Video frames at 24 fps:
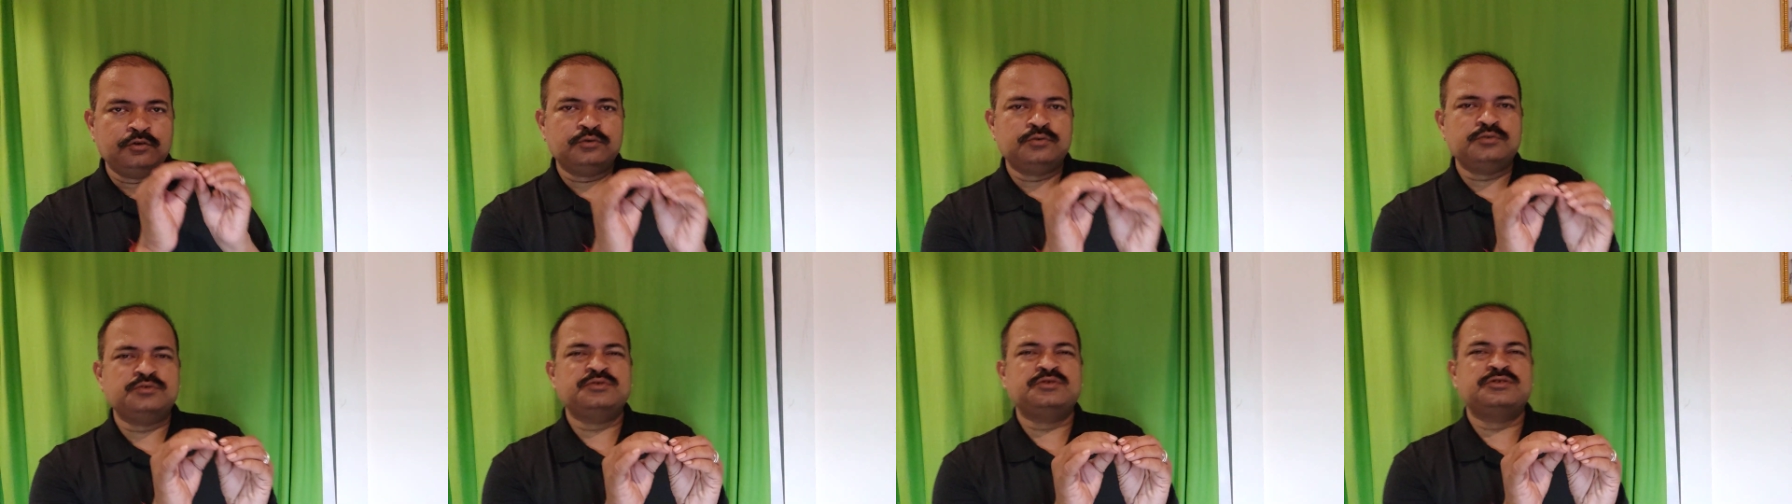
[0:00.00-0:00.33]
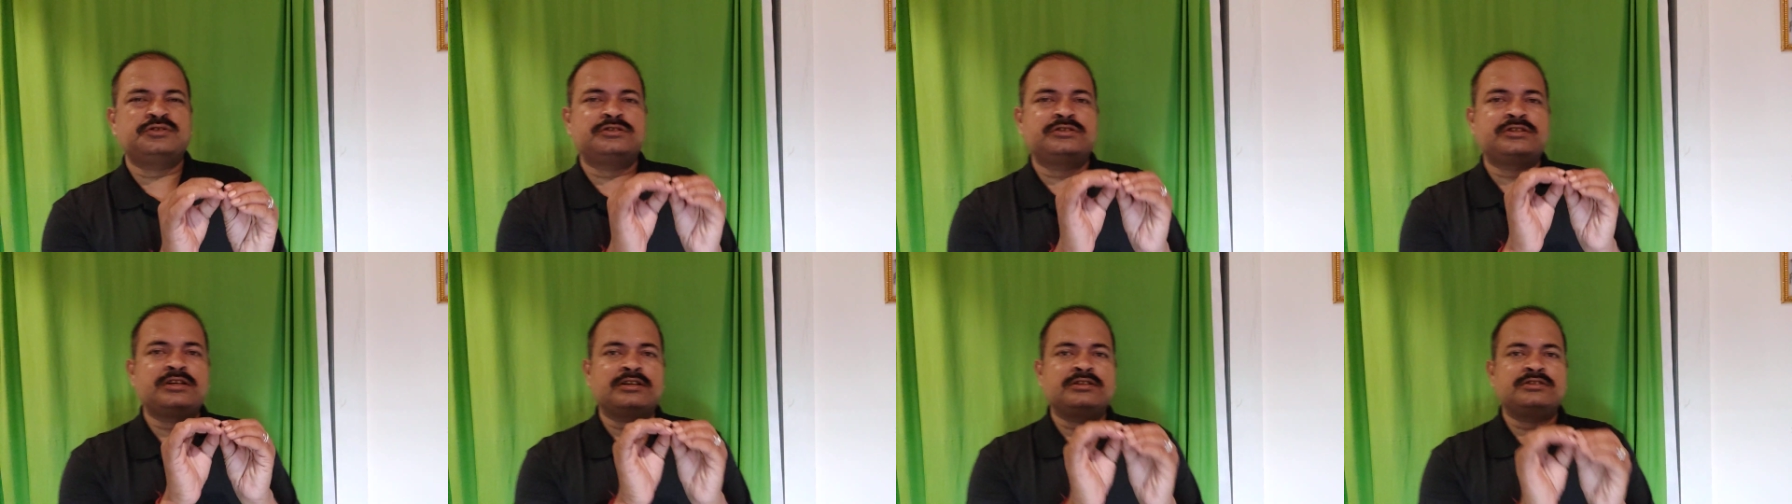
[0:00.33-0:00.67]

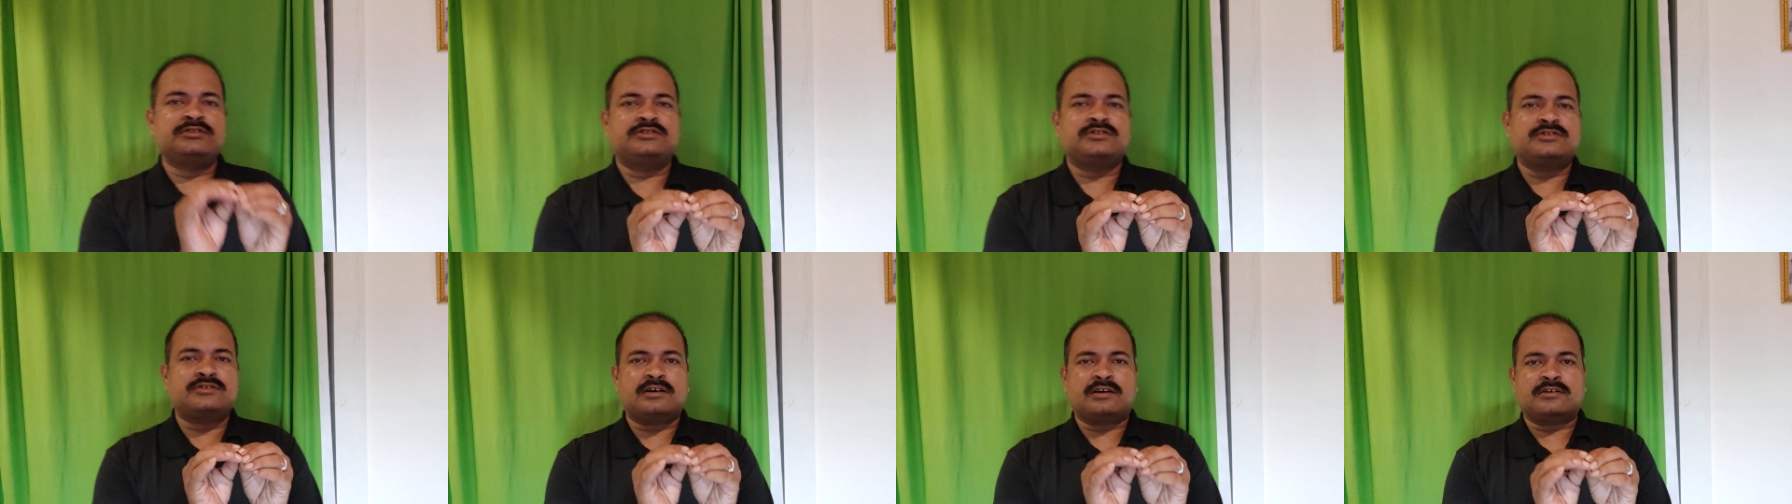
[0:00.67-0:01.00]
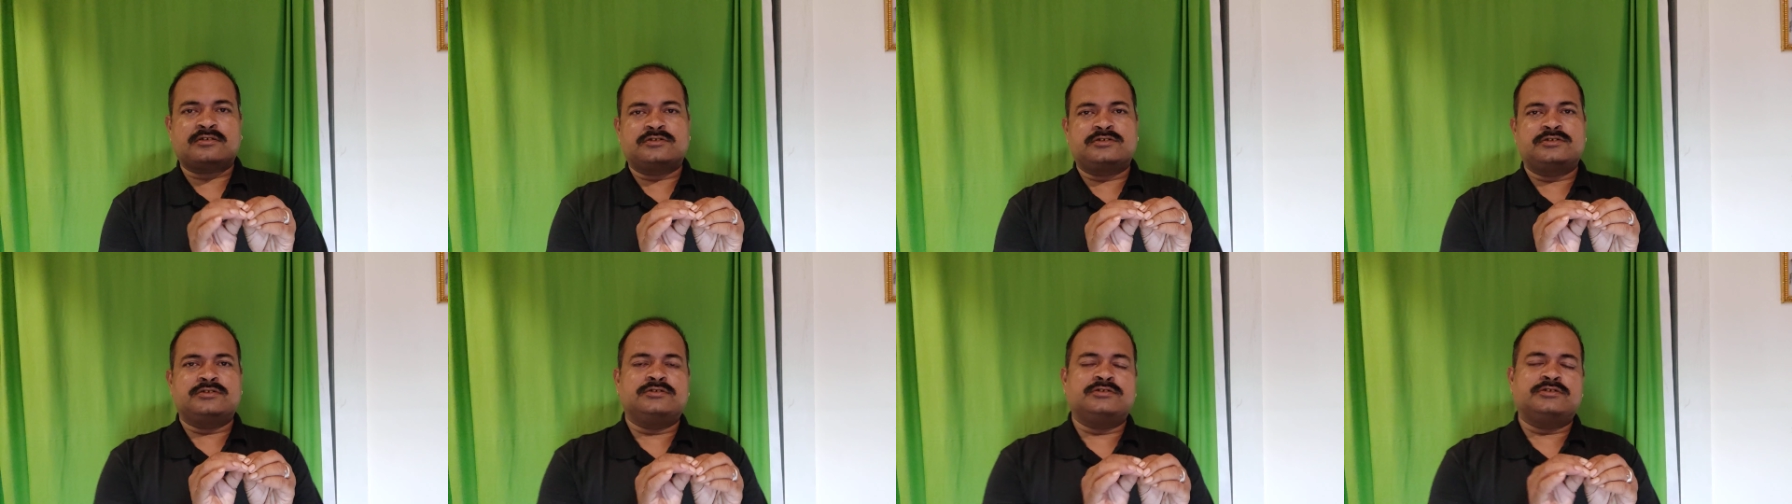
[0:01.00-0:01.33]
use the
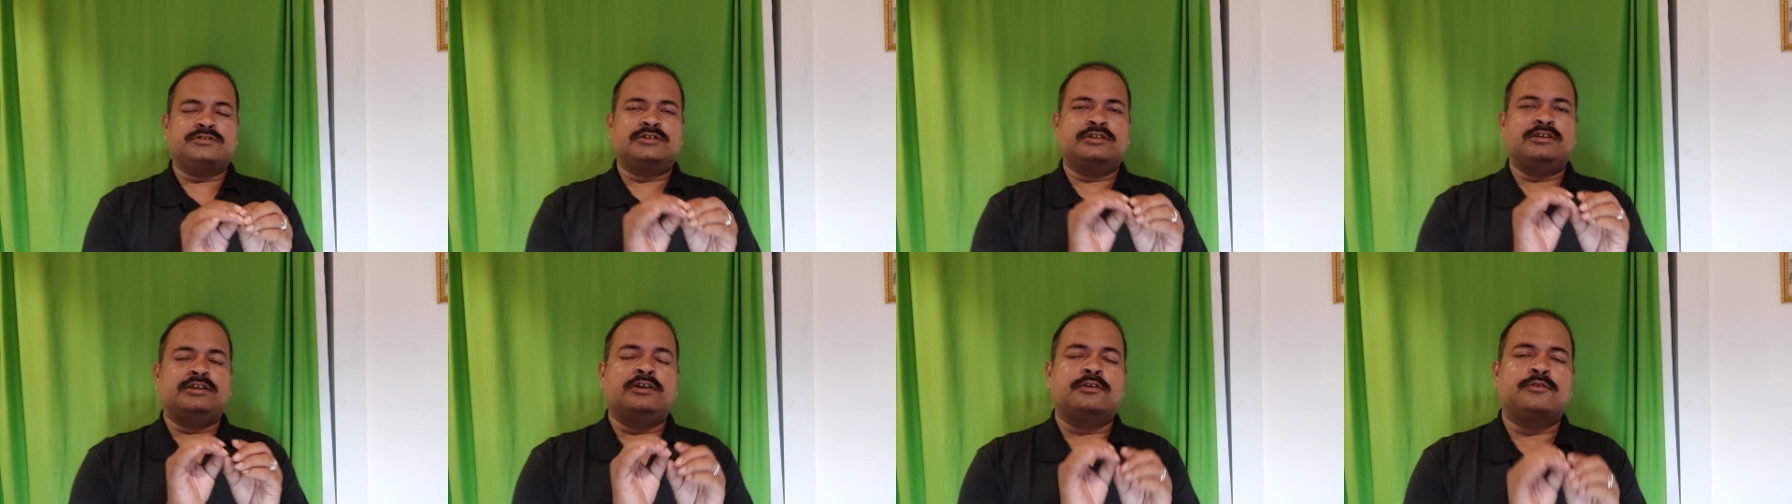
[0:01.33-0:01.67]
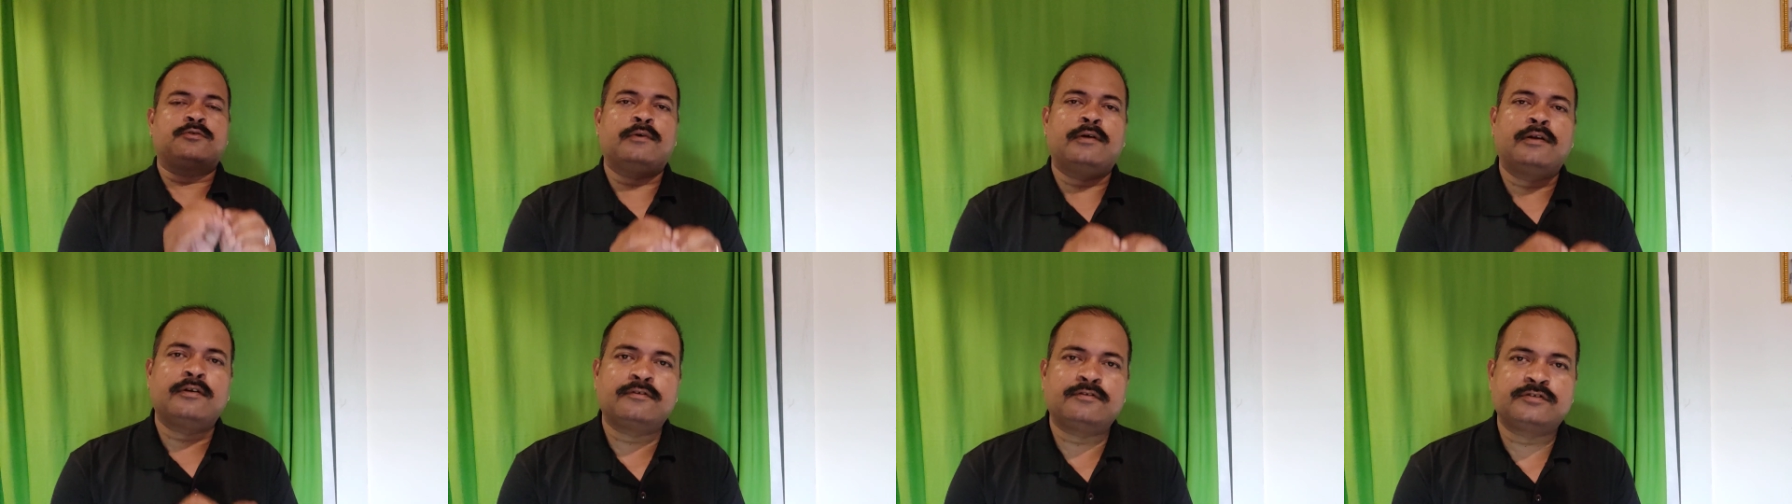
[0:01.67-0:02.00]
instructions in the
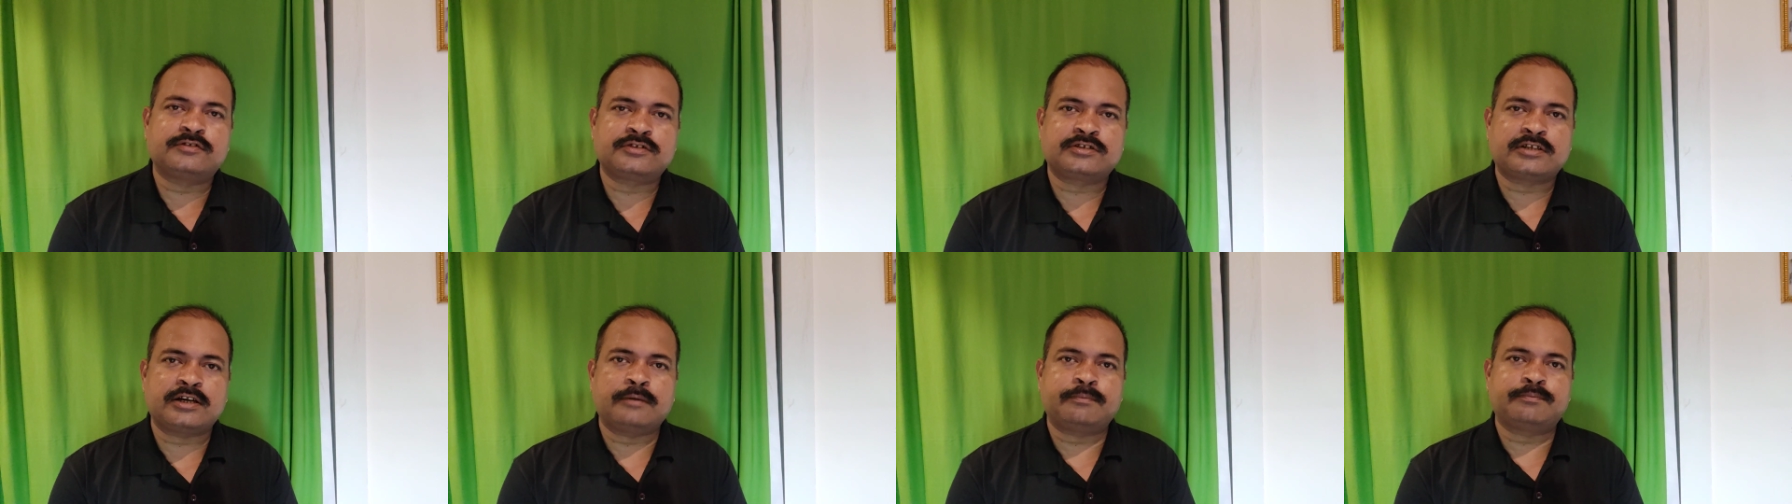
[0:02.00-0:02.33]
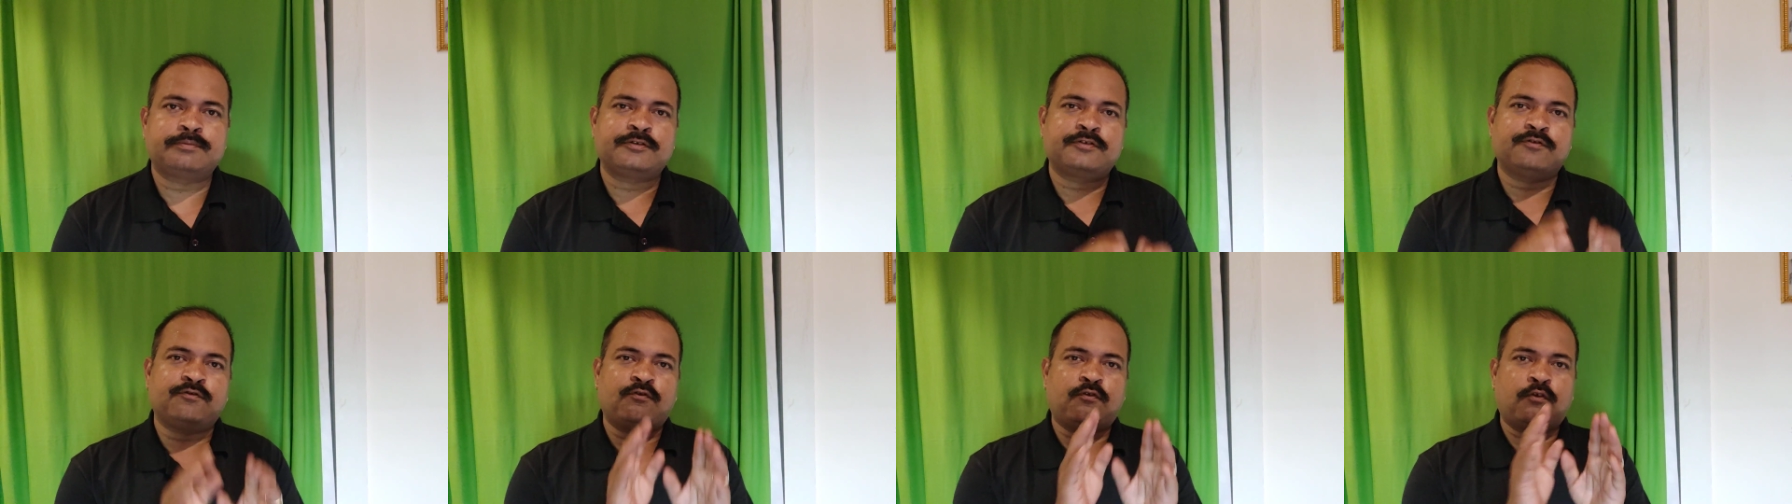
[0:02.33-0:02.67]
12
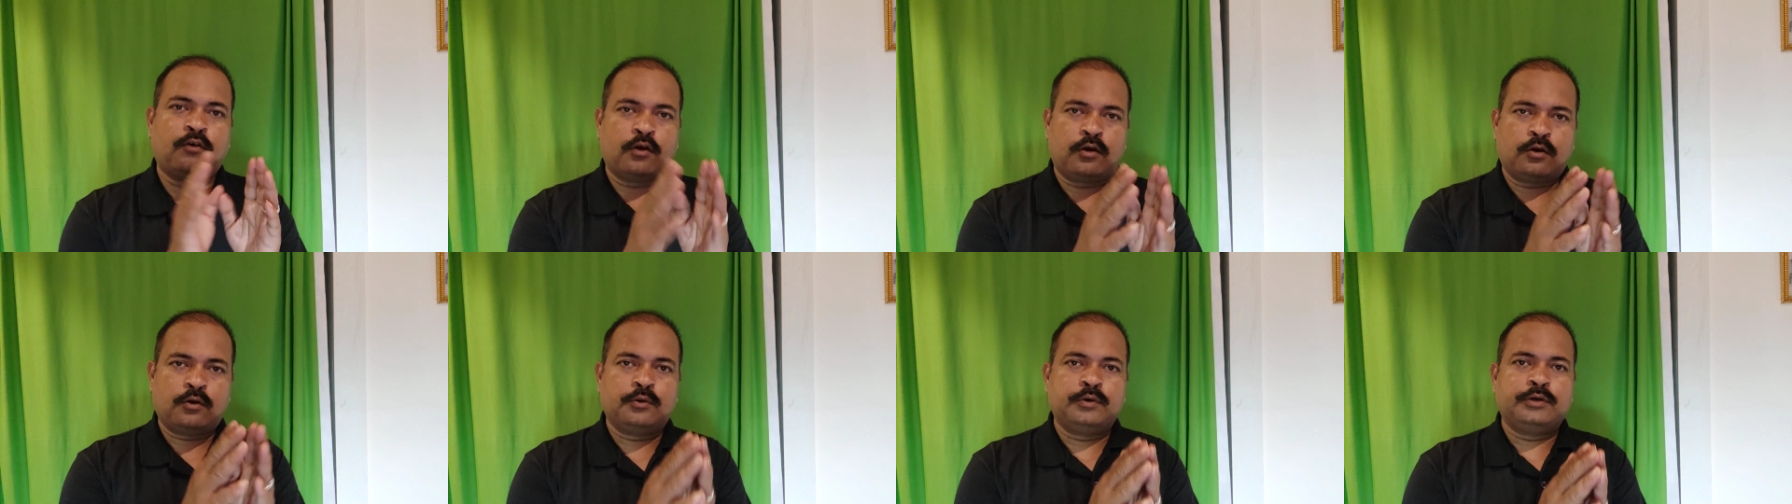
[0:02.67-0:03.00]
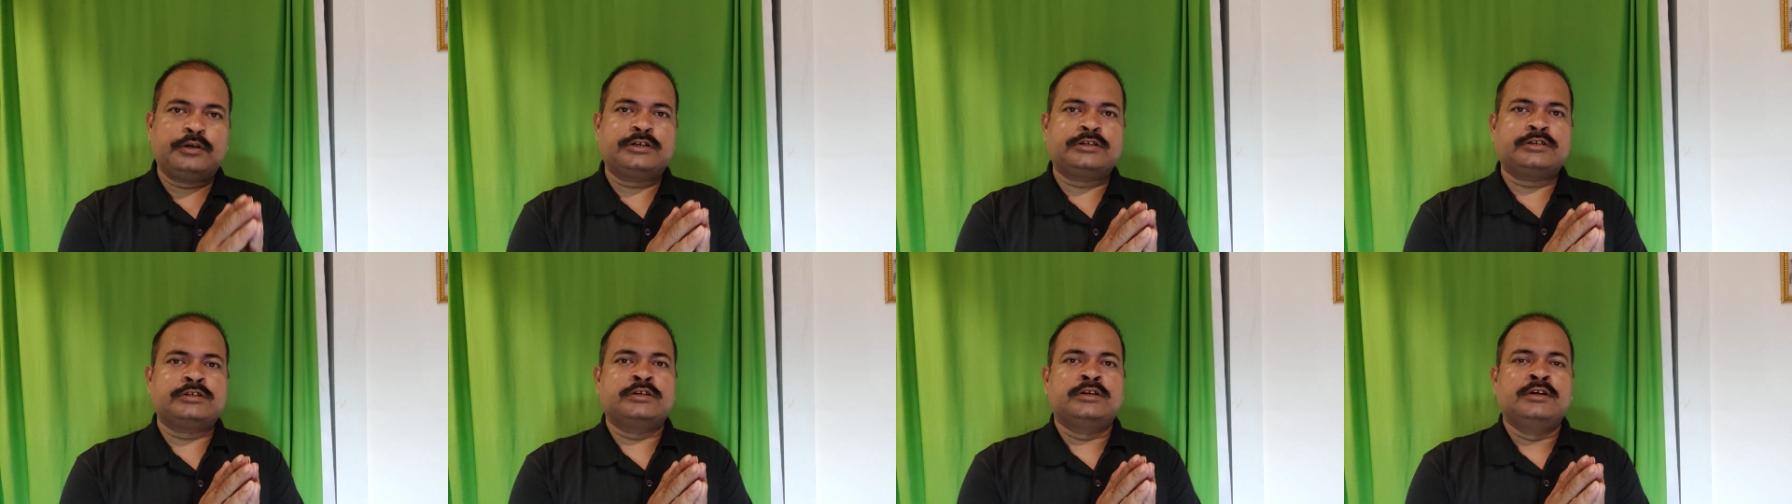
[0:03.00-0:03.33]
steps,
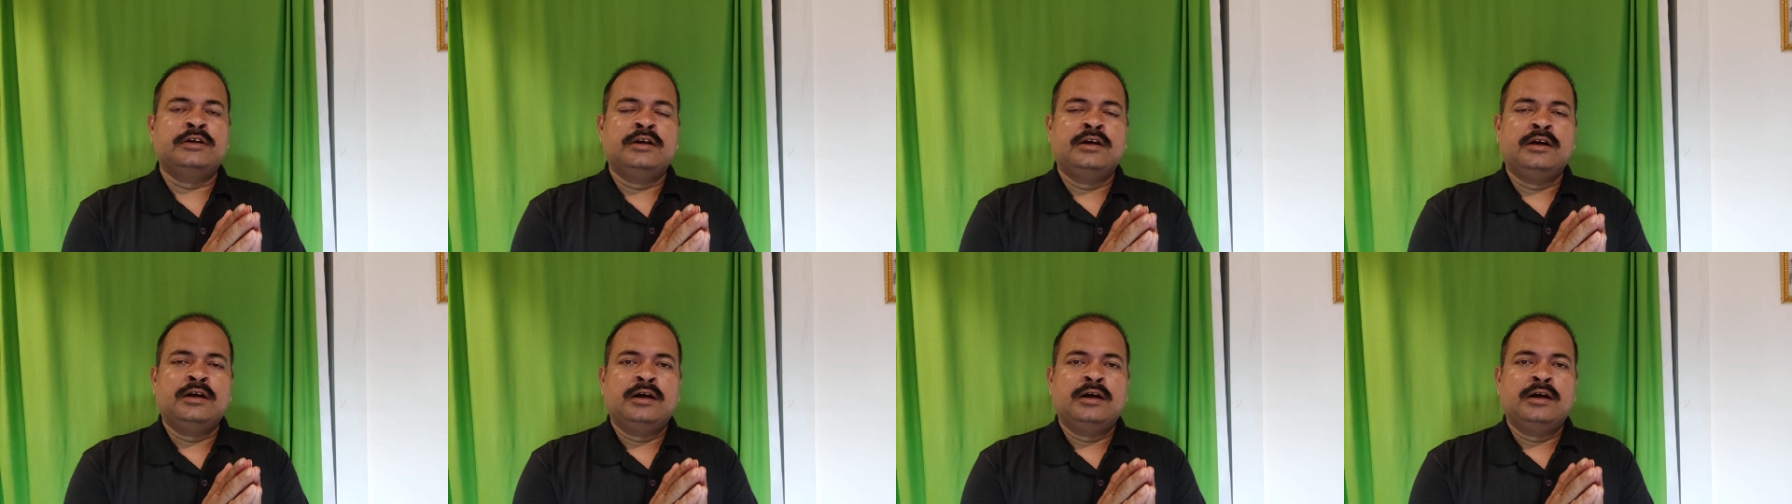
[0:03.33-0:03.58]
follow it,